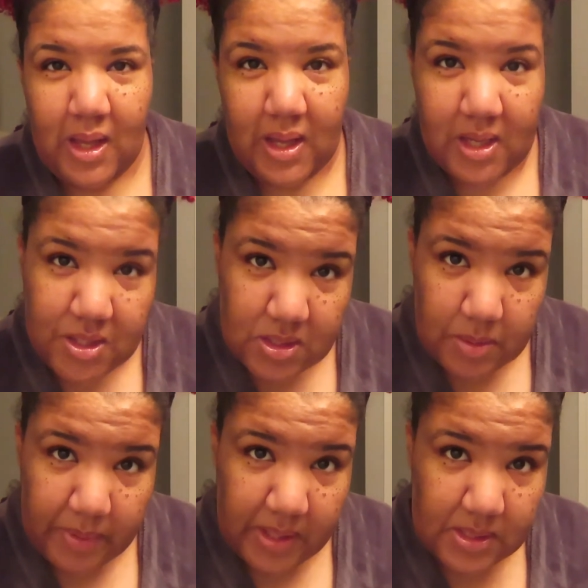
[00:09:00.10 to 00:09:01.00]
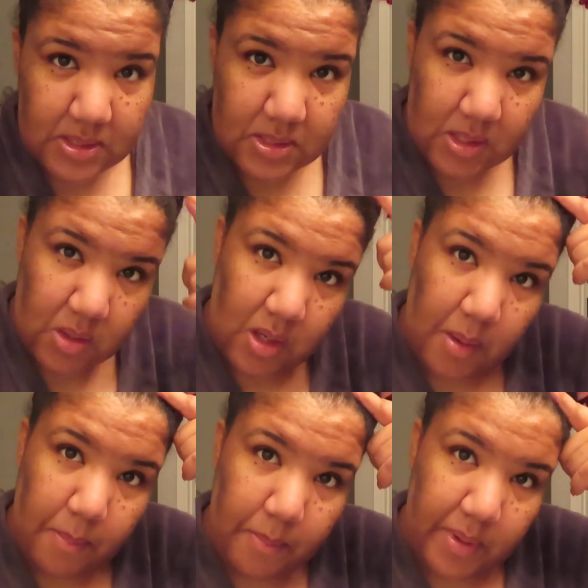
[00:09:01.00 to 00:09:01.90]
It just depends. So,
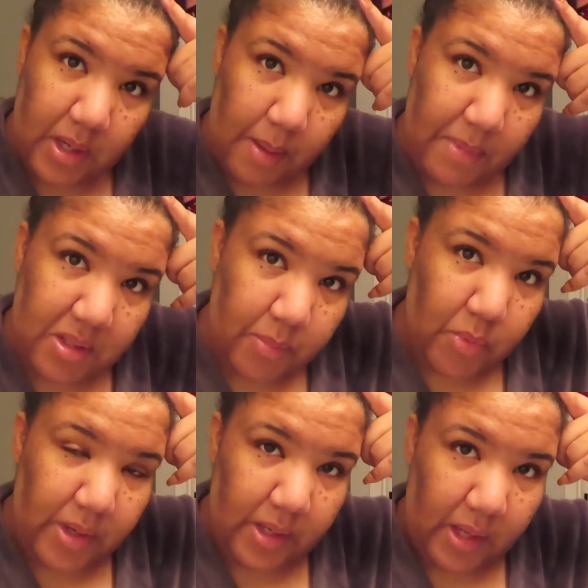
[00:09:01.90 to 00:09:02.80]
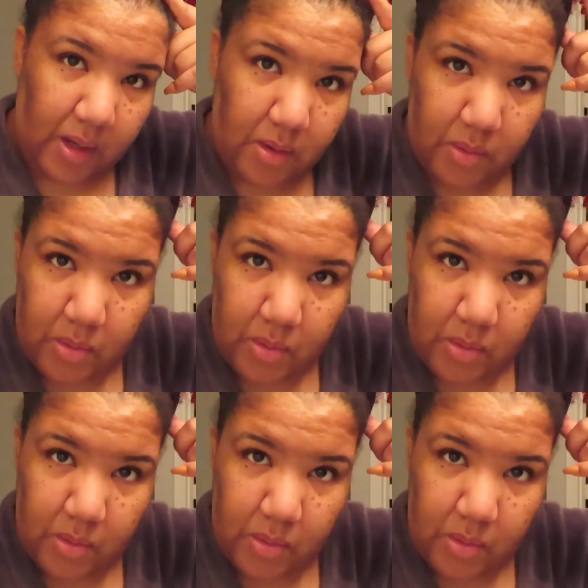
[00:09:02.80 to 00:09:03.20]
but I'm at the point now